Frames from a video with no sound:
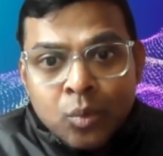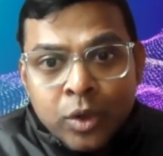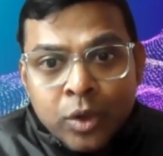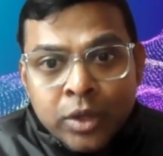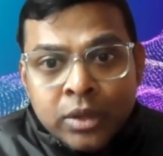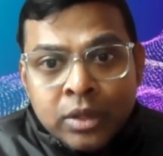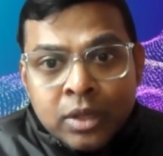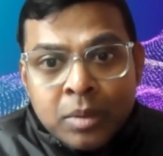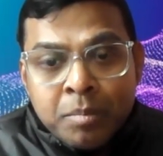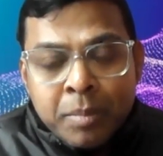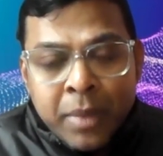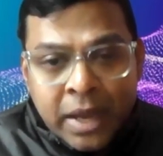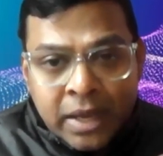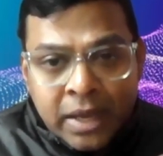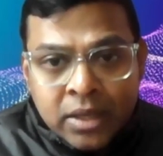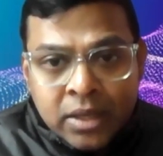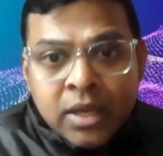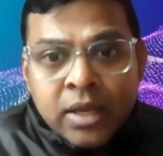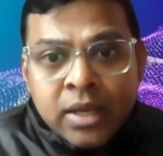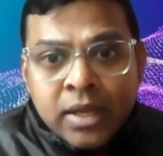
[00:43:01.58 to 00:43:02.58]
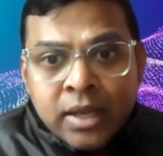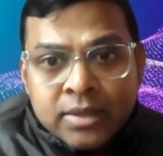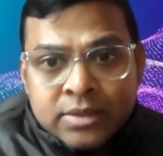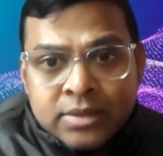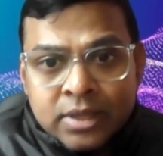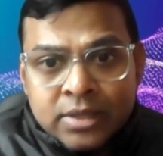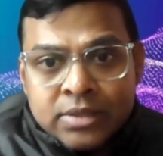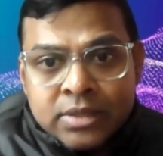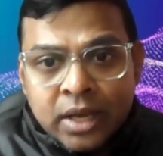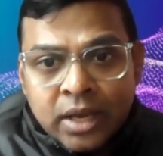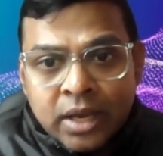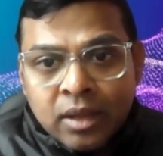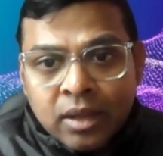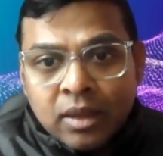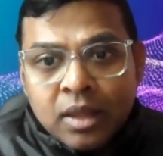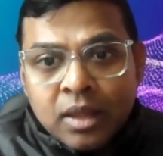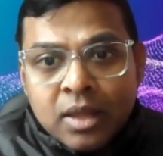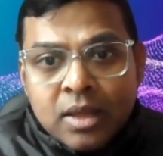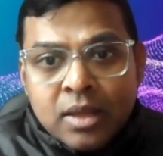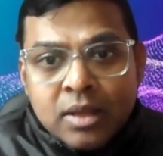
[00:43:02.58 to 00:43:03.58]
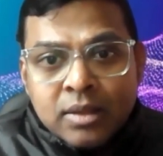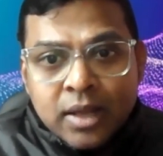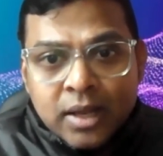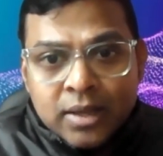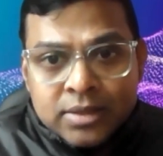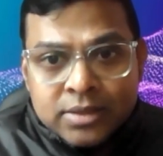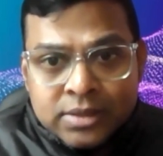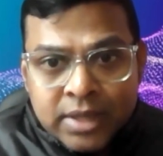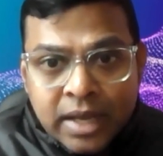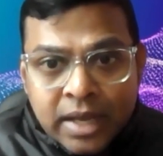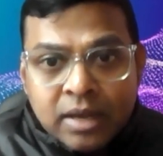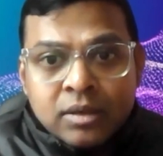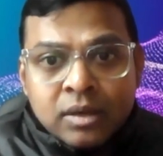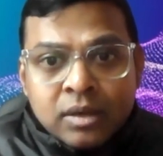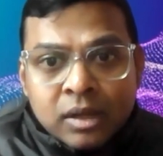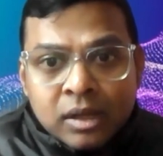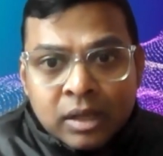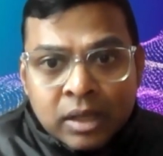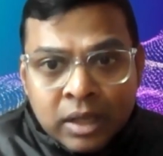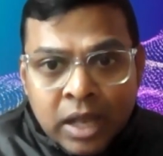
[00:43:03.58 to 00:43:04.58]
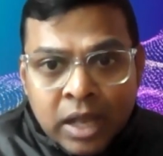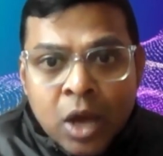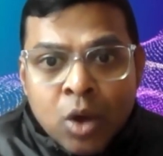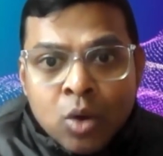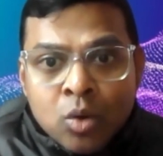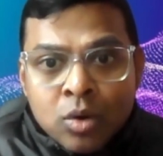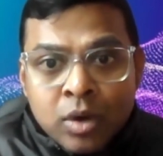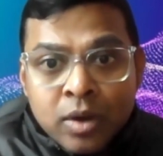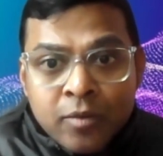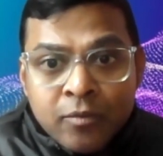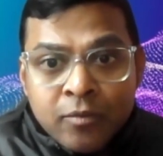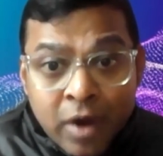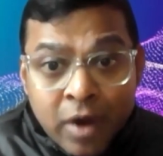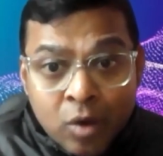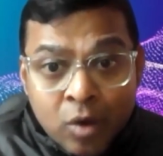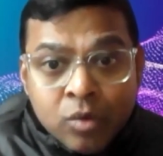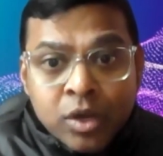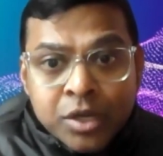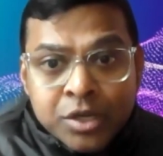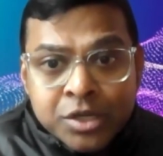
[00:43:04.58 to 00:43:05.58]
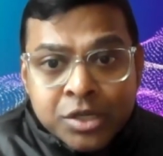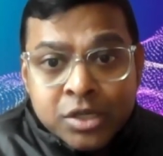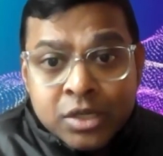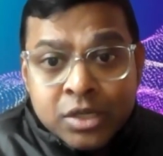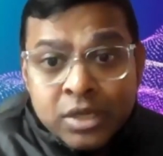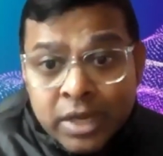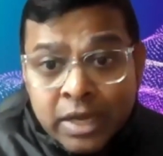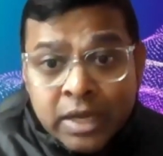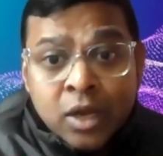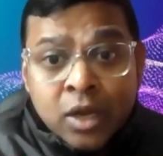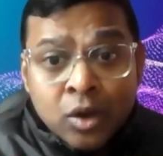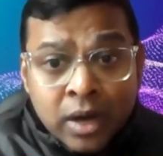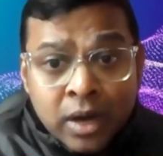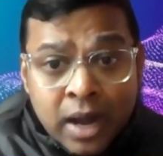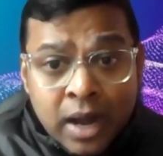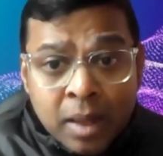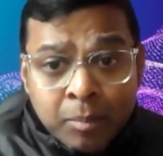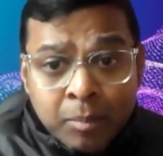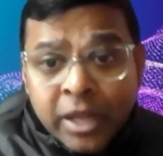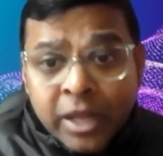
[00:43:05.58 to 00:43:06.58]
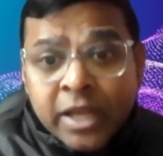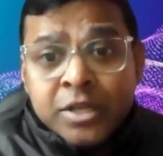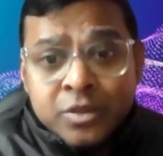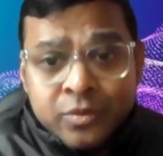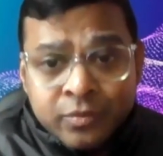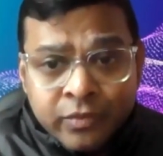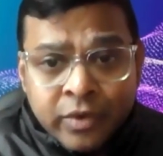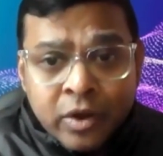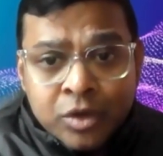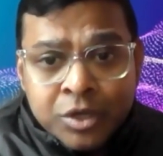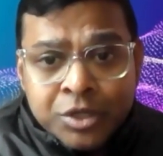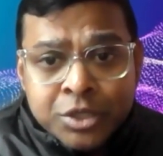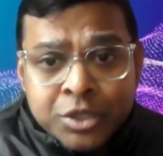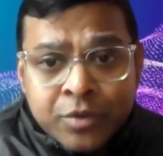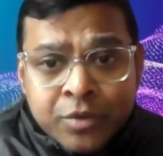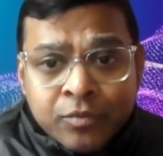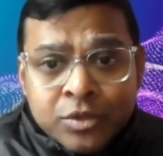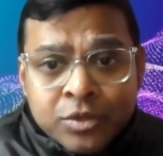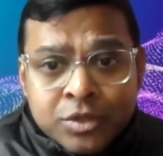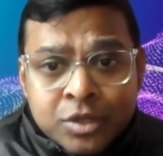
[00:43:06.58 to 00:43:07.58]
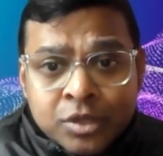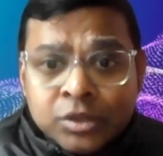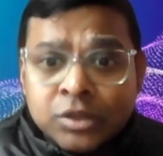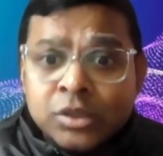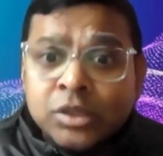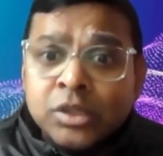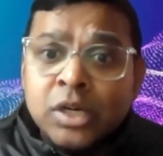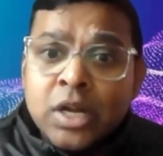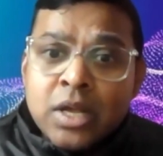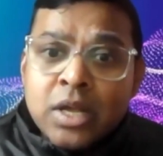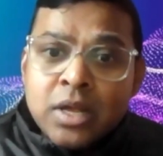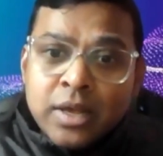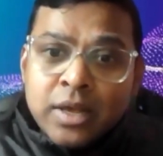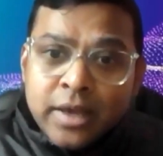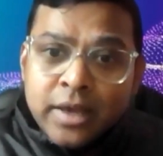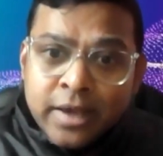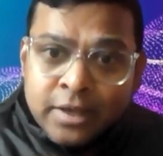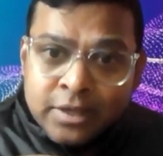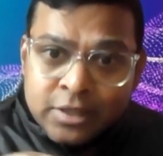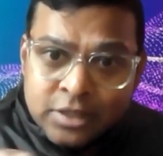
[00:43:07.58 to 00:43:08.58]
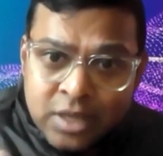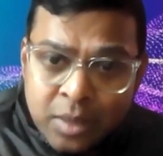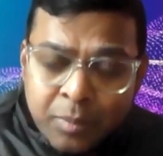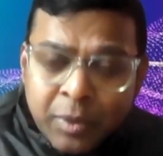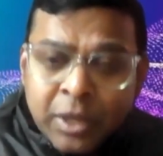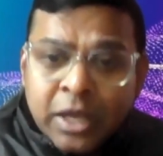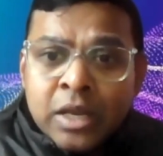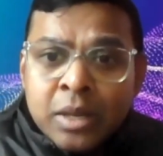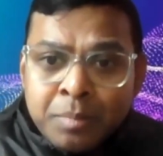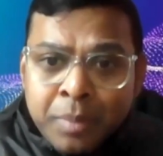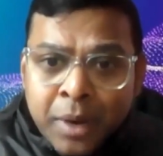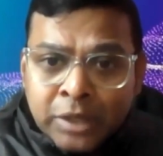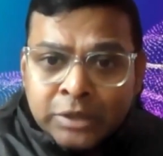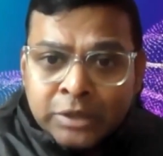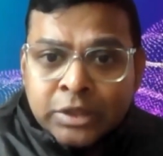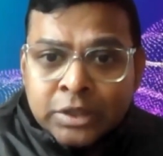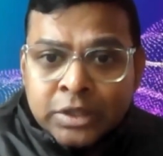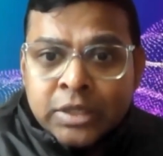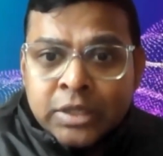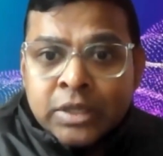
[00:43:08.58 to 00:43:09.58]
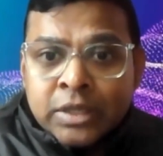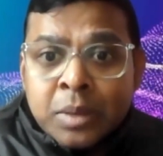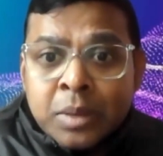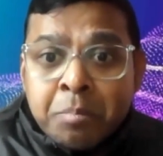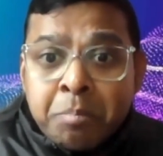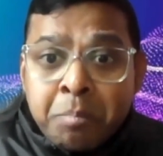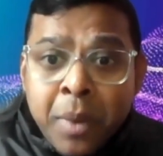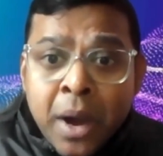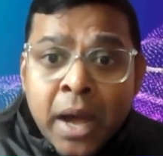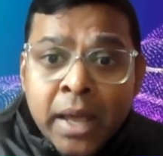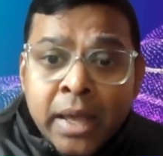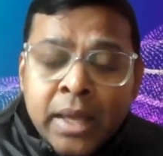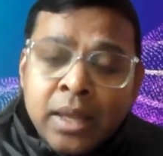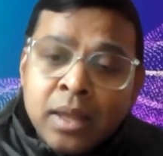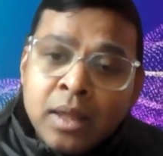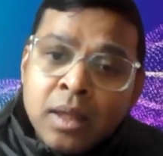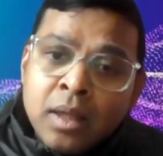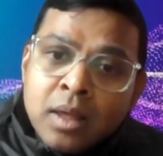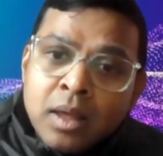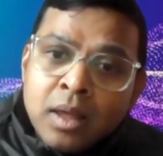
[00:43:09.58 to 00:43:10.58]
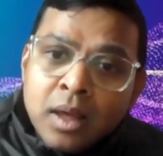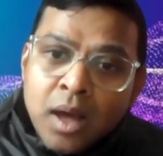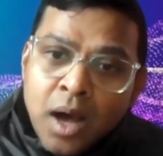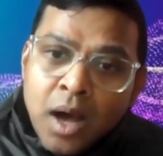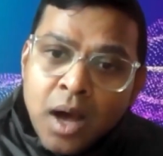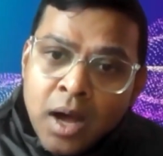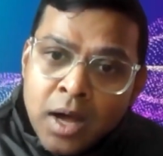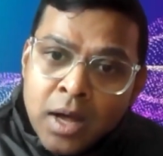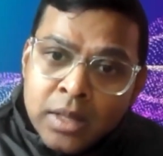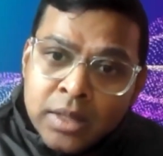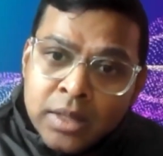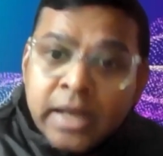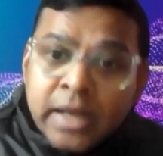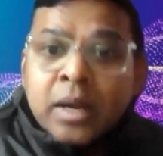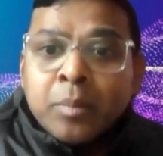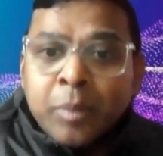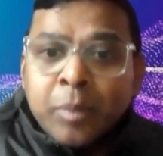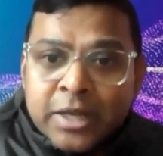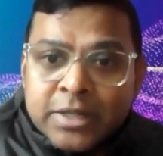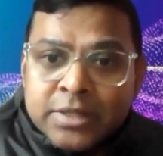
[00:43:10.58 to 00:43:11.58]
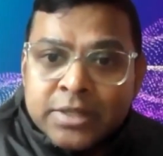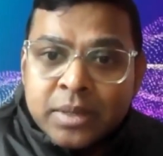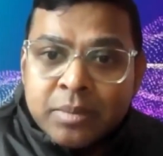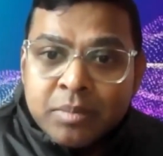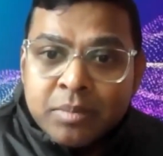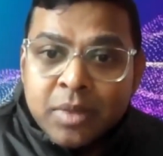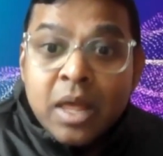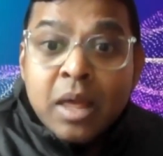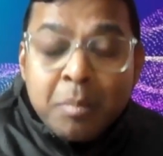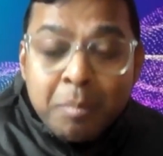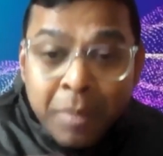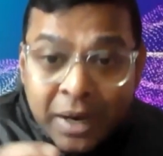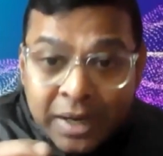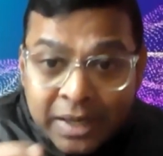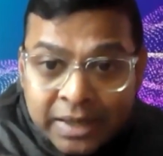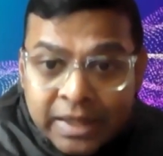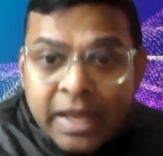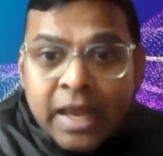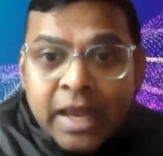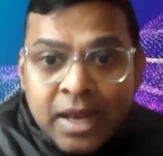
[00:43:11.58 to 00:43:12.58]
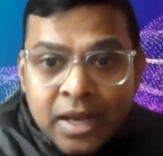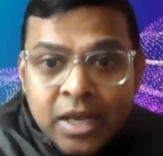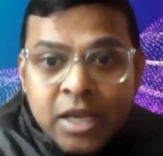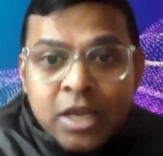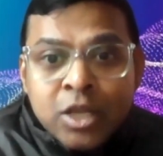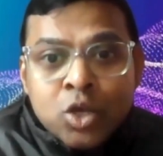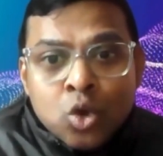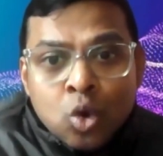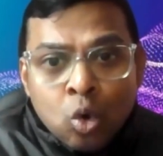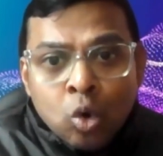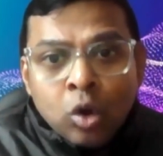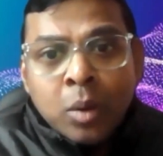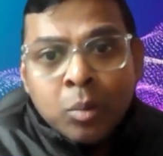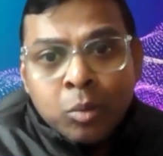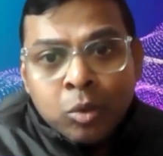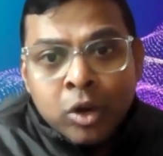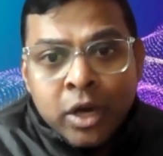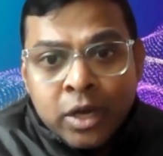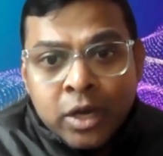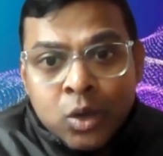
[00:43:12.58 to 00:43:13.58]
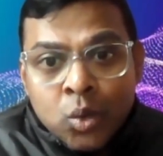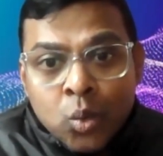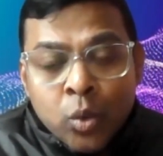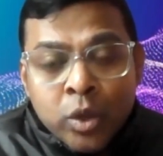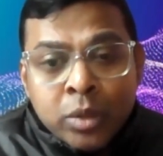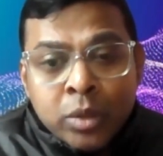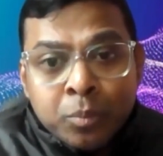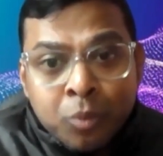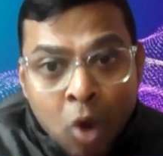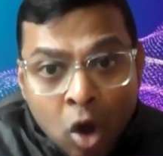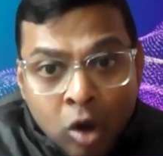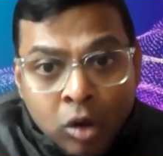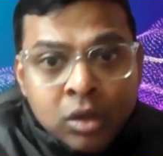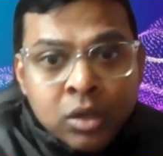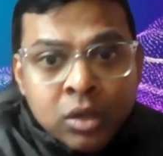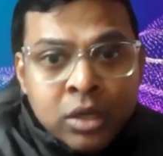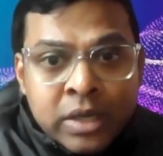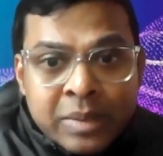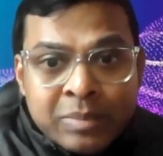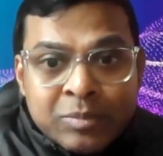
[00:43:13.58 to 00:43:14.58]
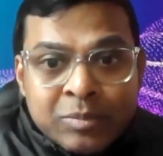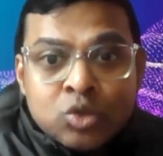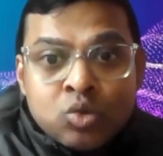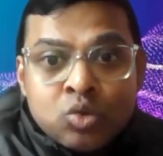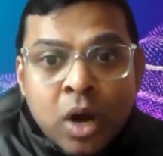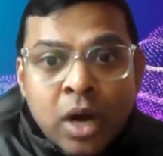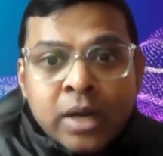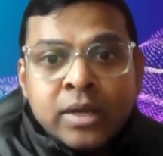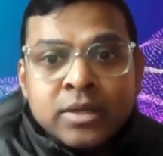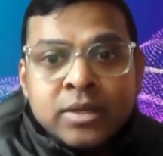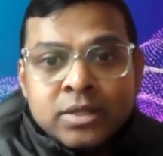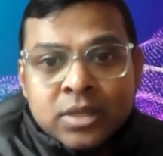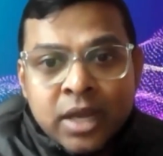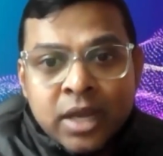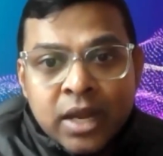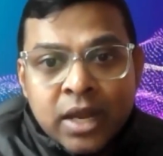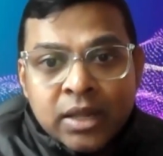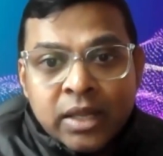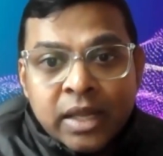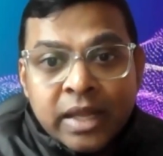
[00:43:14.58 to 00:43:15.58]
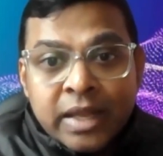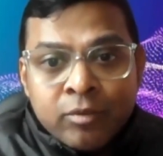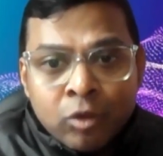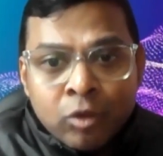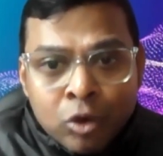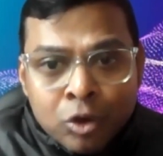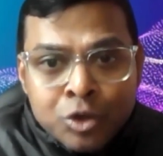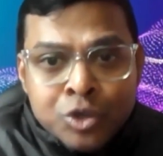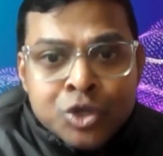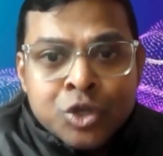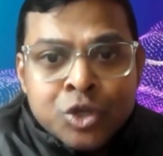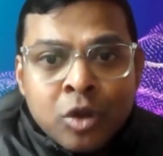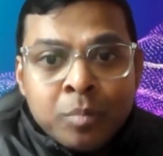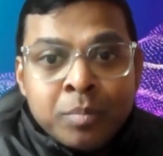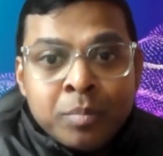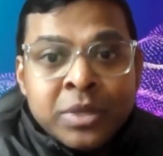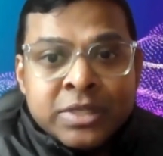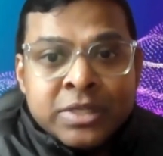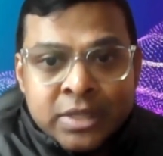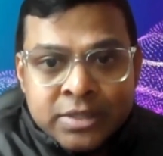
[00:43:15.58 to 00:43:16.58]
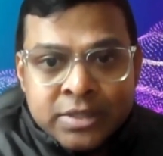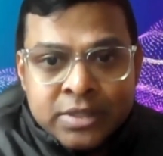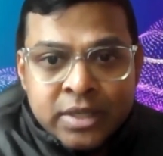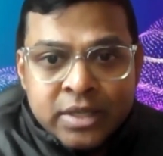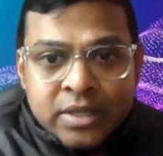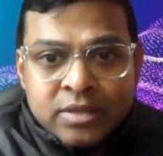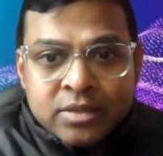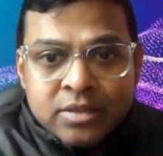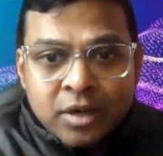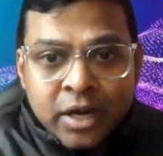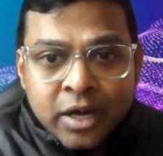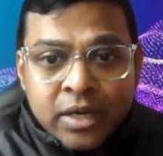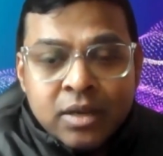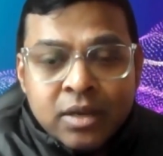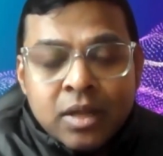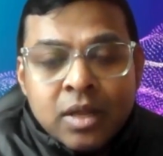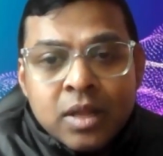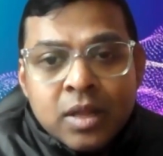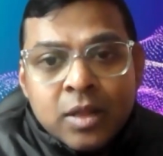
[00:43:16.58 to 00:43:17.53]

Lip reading: with maintaining and sustaining that central cloud foundation, data and application foundation infrastructure is typically budgeted by the enterprise team. But they need to collaborate with product teams to understand the evolution of business needs, right?